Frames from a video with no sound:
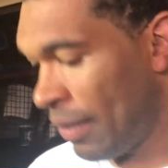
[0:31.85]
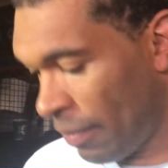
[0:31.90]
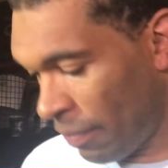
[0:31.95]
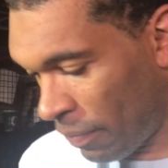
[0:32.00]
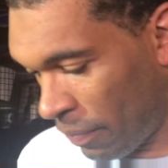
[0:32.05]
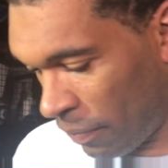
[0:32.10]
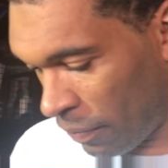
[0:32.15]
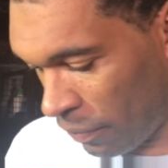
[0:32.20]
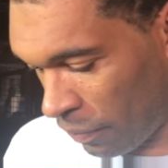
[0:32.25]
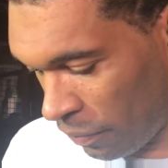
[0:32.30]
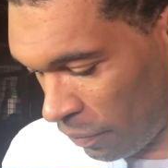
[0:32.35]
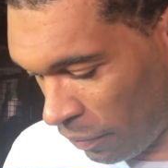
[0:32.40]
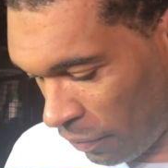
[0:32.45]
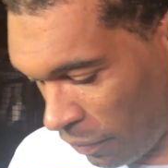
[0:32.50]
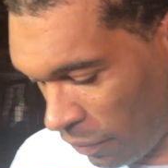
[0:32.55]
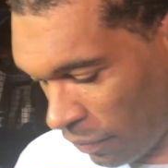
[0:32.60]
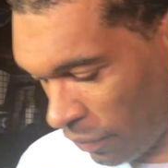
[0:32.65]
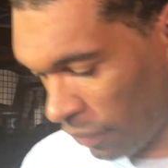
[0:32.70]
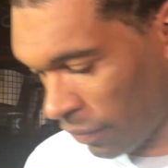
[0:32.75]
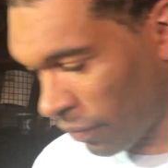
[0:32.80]
What's kind of
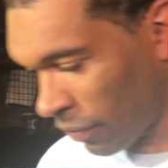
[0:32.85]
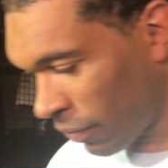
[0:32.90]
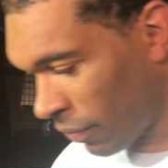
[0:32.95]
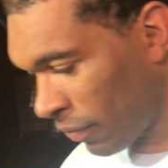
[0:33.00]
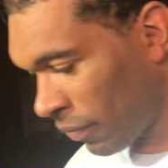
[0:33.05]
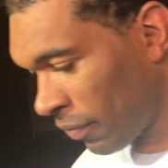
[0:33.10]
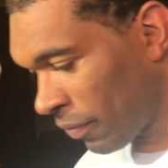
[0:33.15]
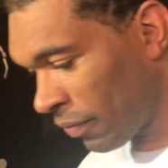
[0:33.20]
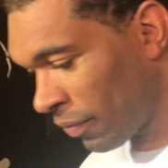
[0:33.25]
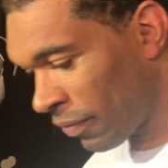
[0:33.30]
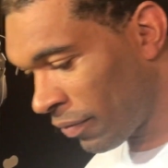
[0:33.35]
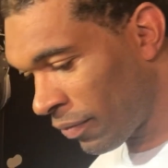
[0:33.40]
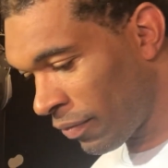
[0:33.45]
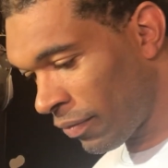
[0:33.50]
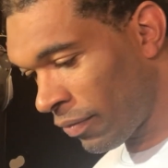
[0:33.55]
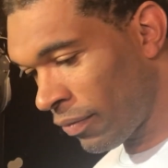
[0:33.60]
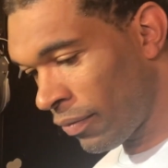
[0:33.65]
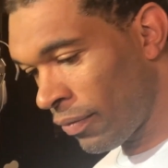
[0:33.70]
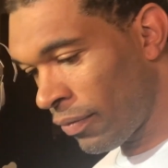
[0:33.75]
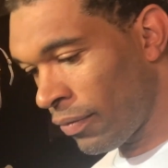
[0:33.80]
the game plan against them?